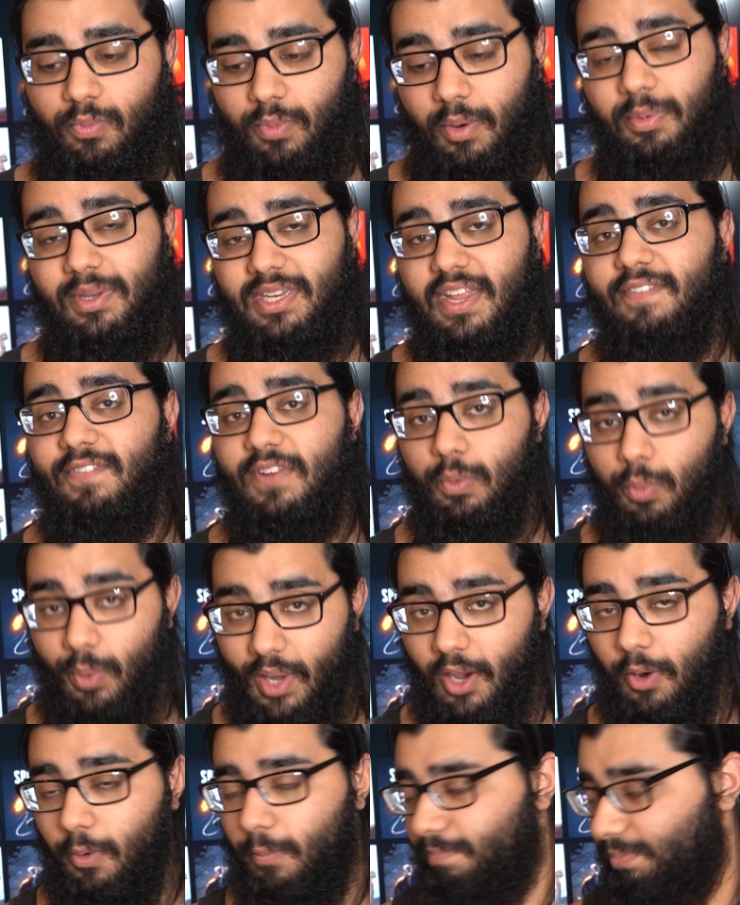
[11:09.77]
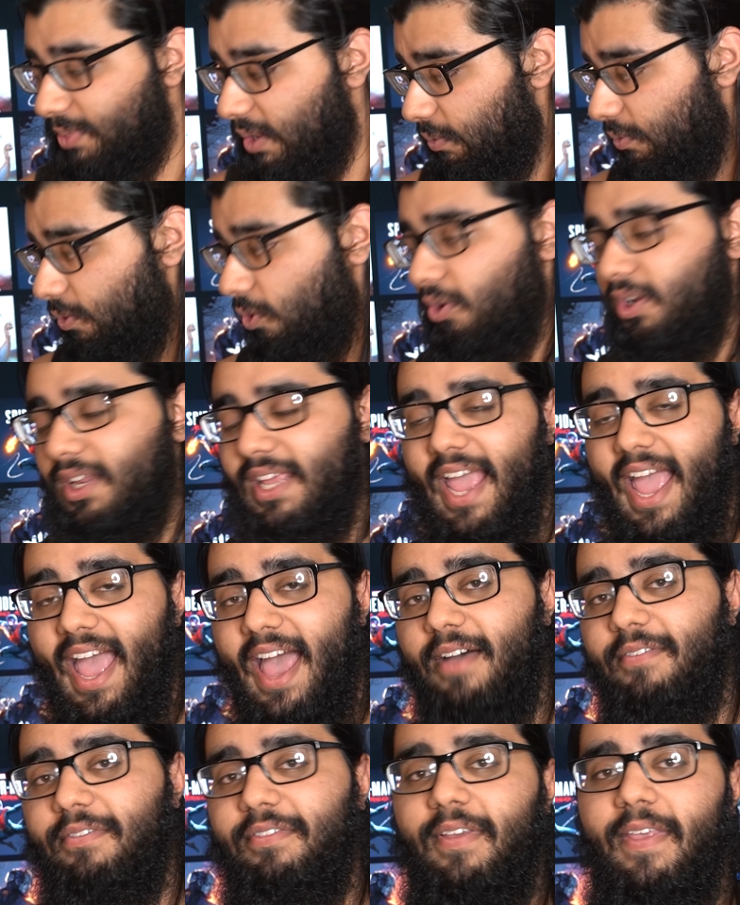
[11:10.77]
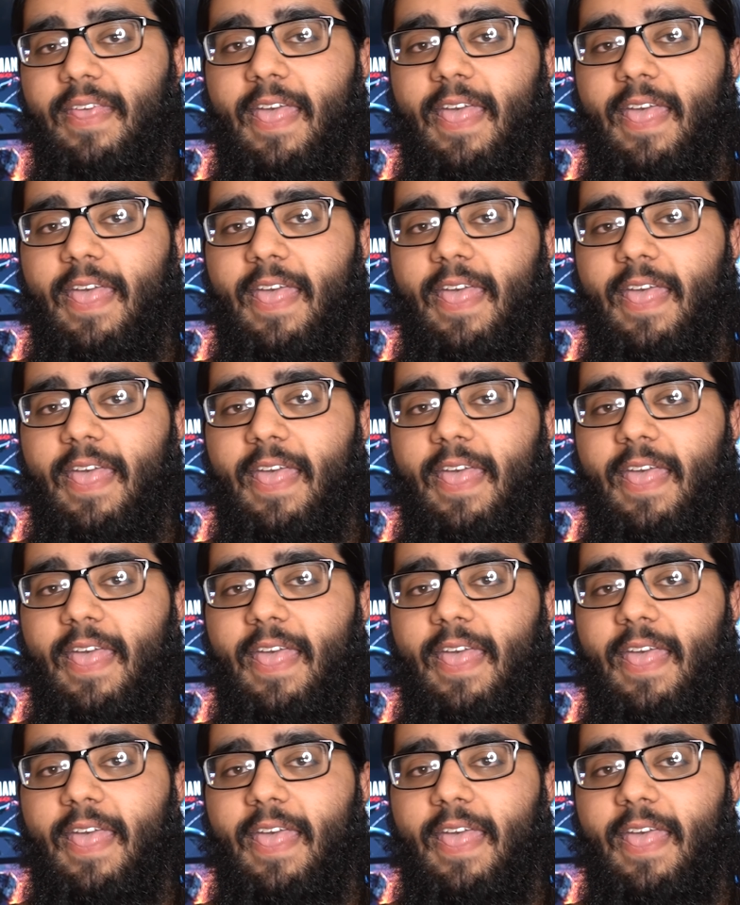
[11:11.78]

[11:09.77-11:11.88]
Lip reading: But we definitely will. We already have.